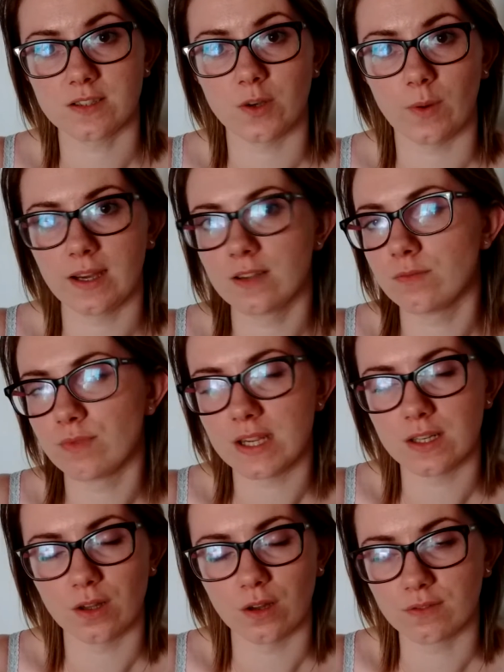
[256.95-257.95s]
So I
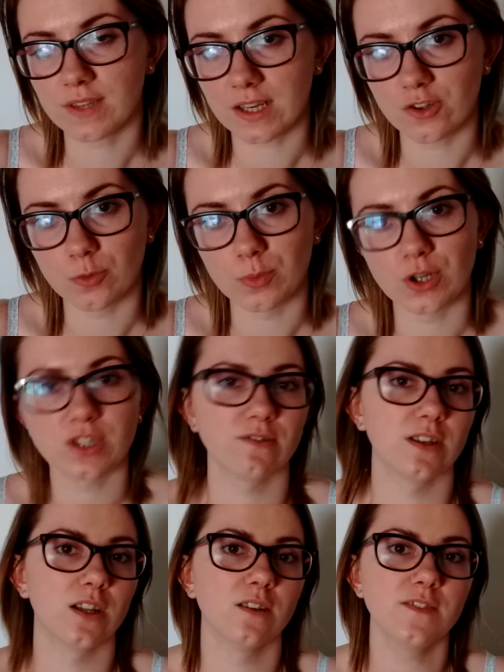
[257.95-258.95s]
read a lot of Kindle books, I
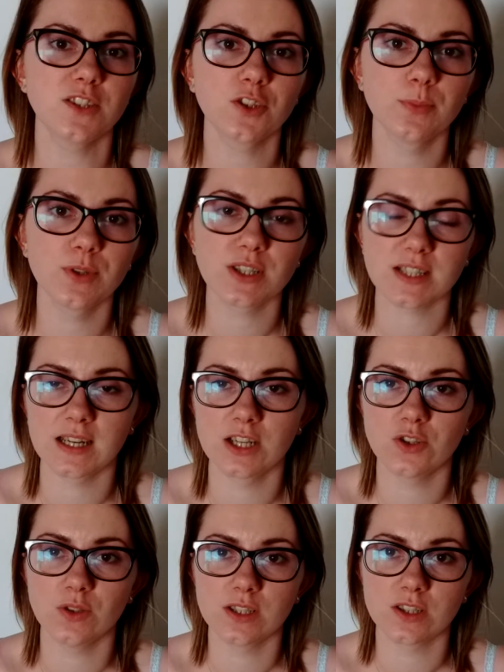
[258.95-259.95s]
read a lot of physical books, and I
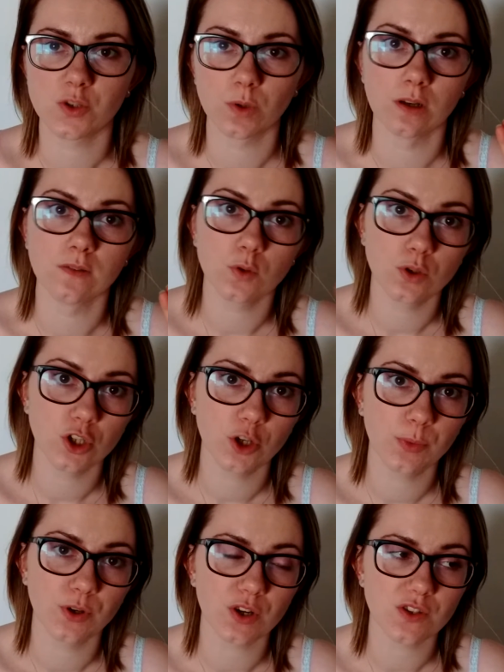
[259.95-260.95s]
do listen to a lot of
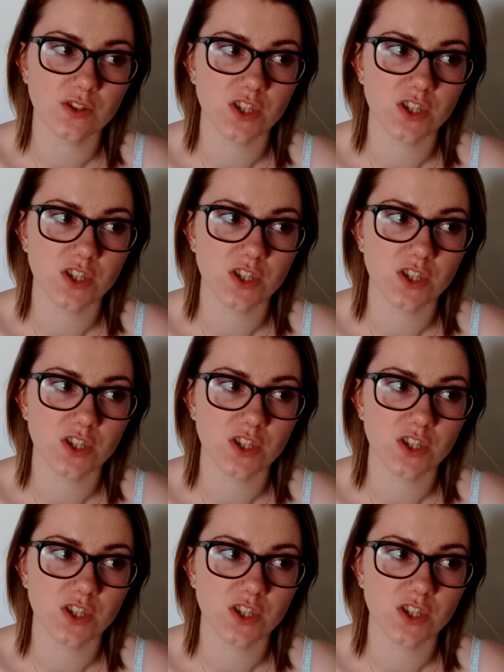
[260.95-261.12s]
audiobooks,